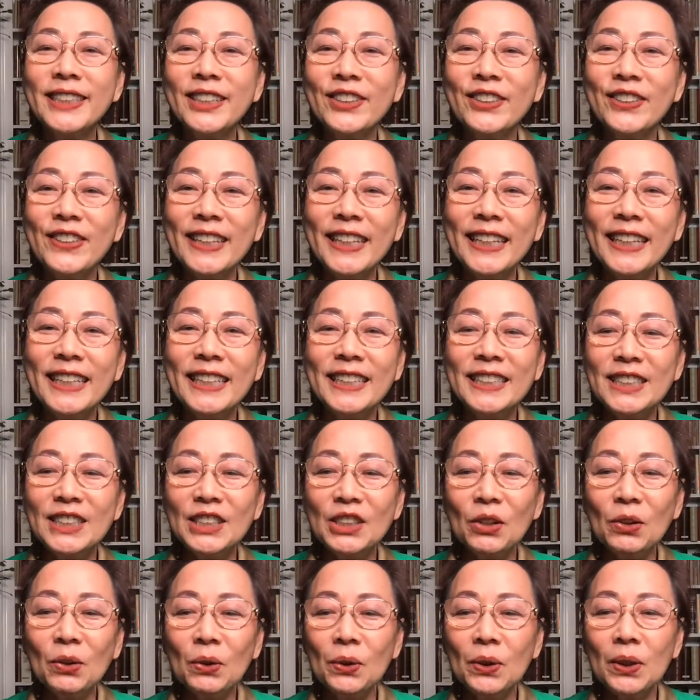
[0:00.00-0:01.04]
Okay,
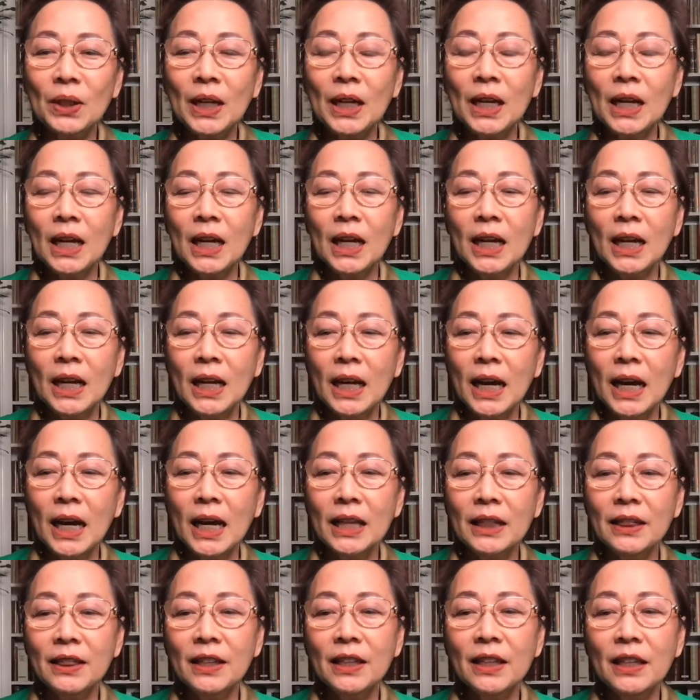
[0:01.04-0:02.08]
so I
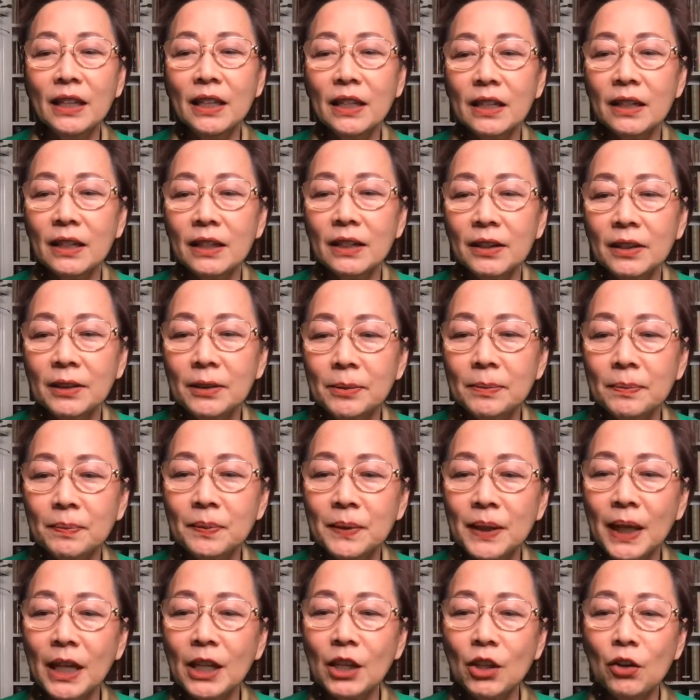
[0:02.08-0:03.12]
think
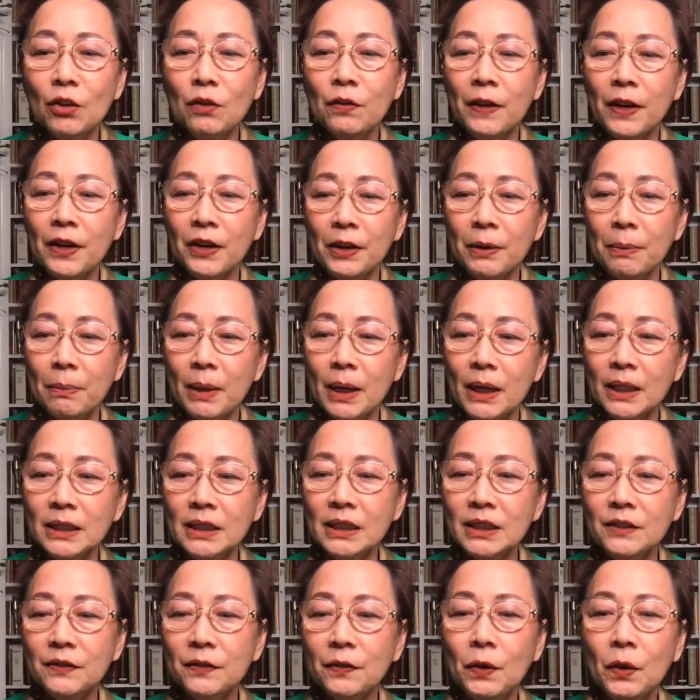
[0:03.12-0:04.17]
thank you very
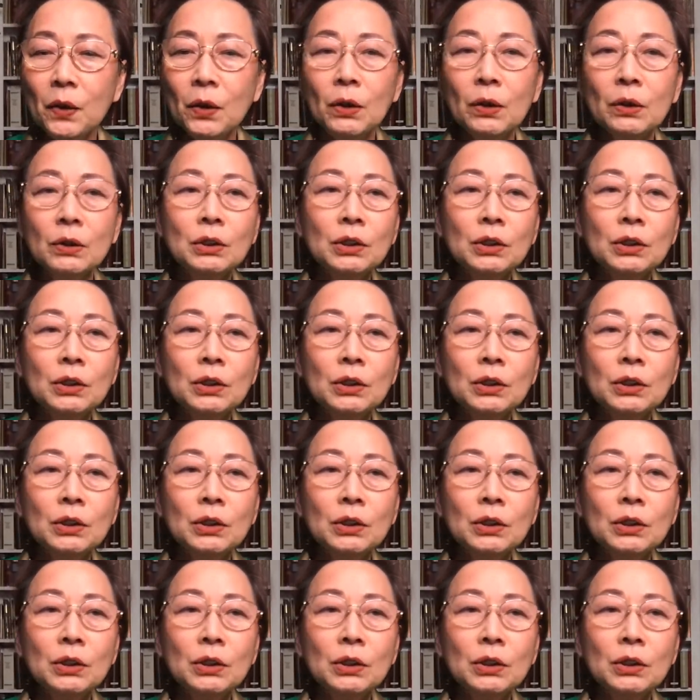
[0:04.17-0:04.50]
much for